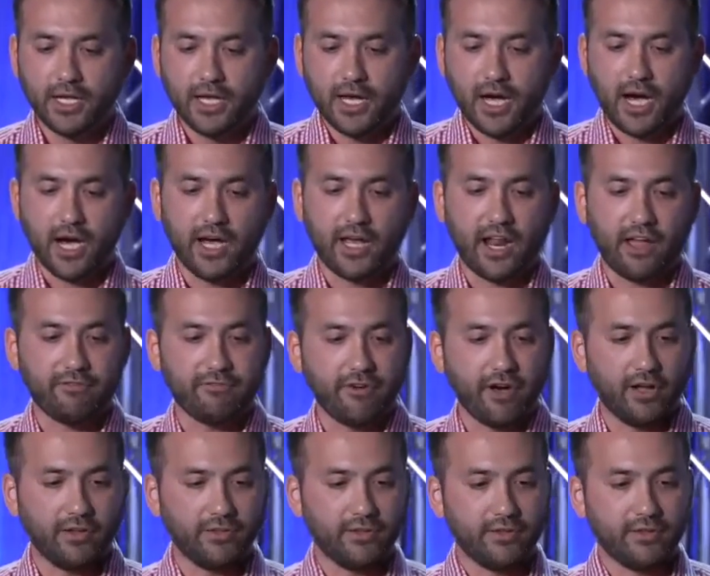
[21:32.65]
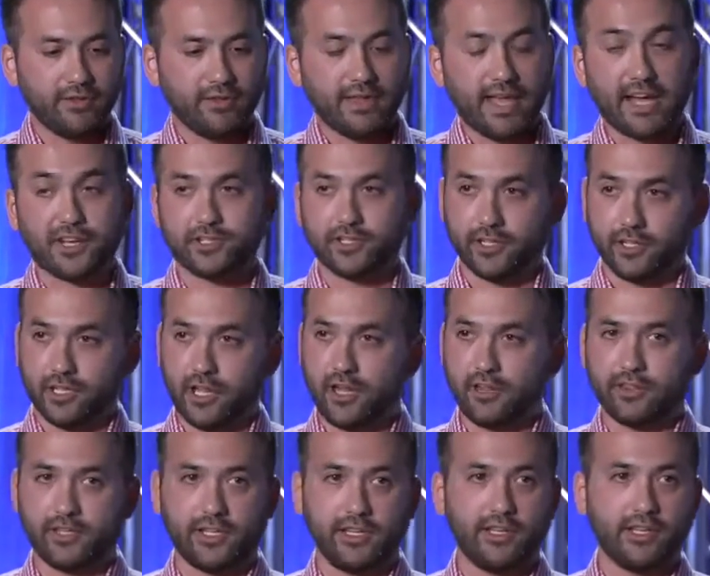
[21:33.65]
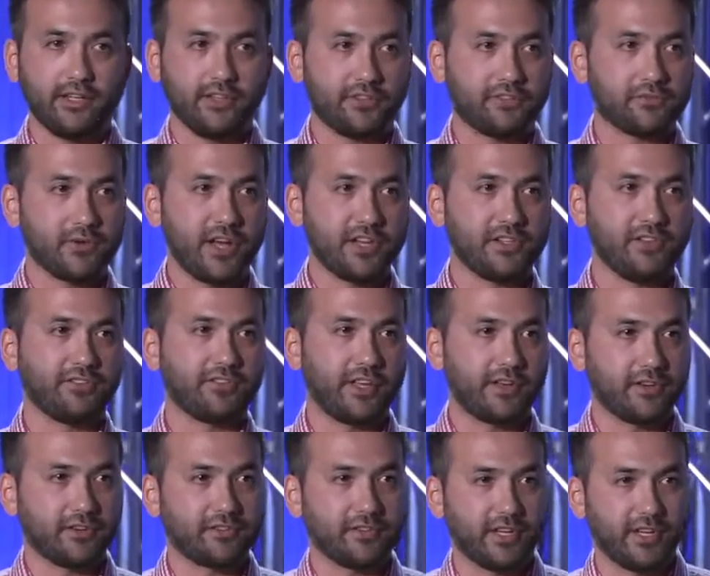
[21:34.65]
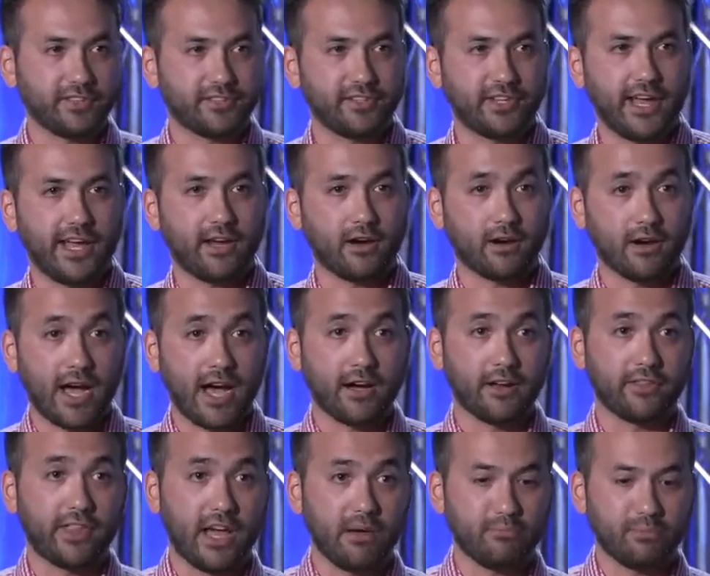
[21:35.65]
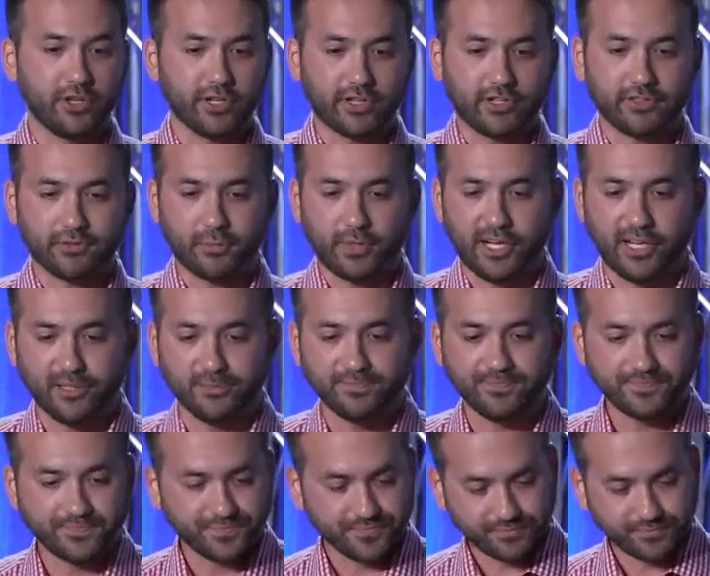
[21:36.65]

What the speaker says: And I felt actually a lot of the illustrations that you're seeing today are out of that book as well.